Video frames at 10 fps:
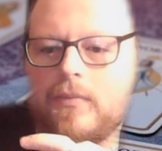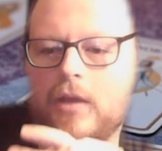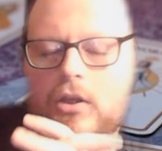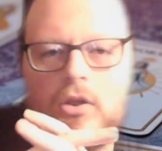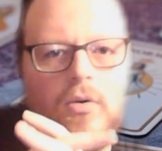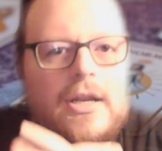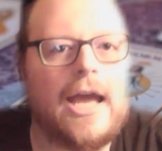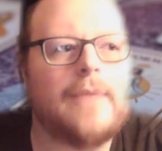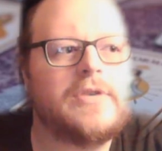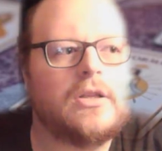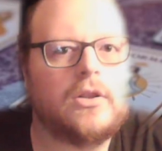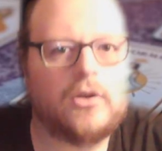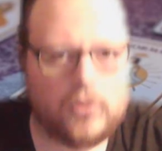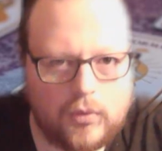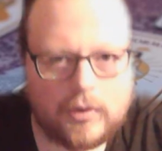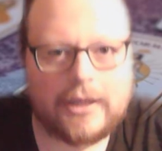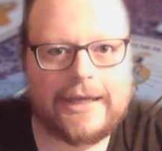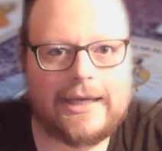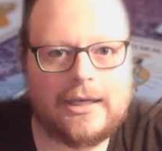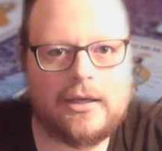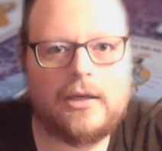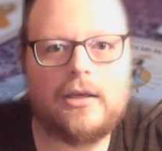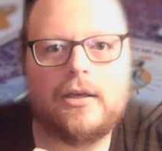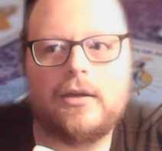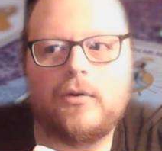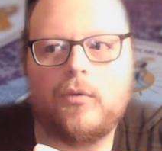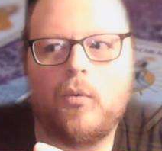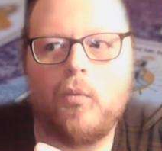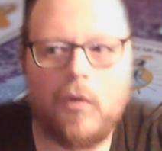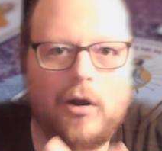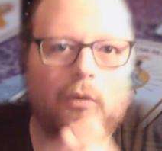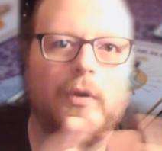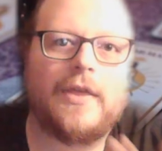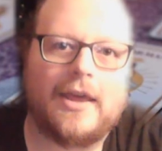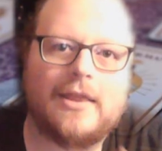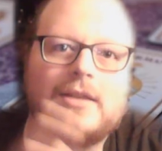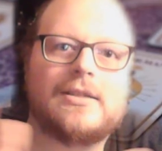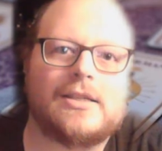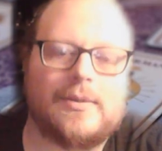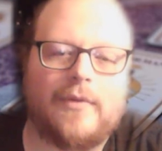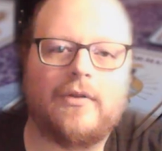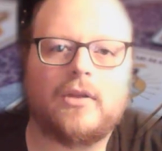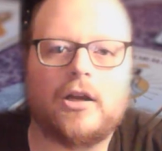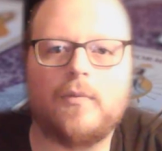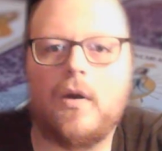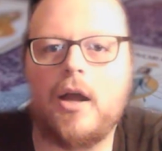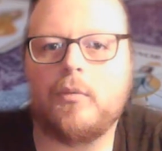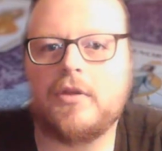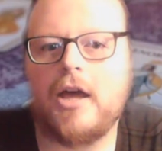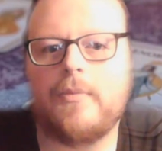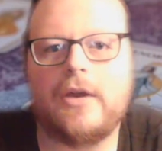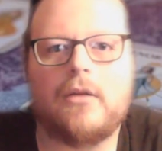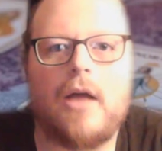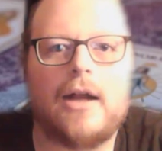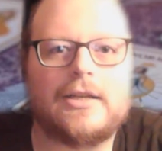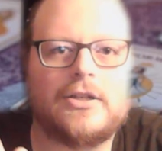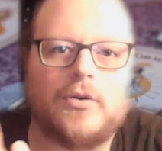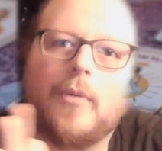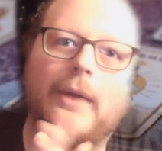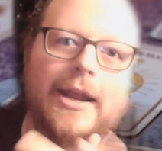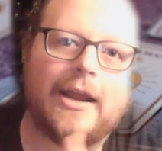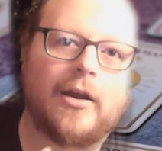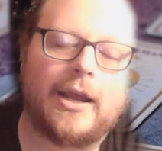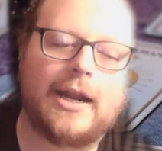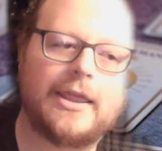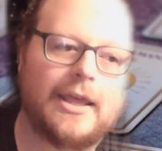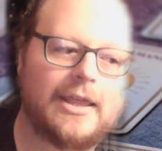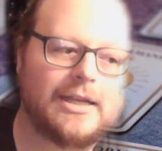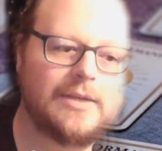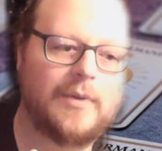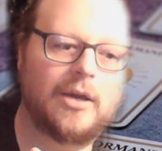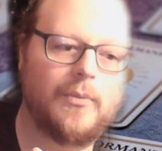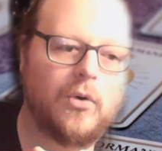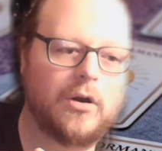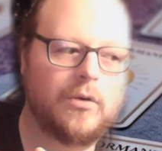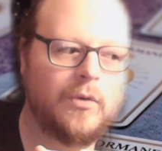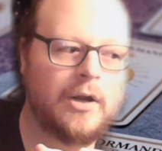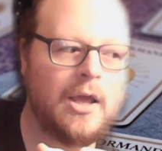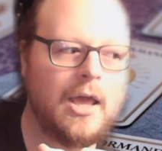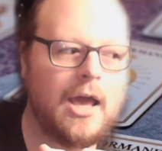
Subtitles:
you can absolutely work within the system of the Lenormand without being locked into a binary, and I think that's a big important one.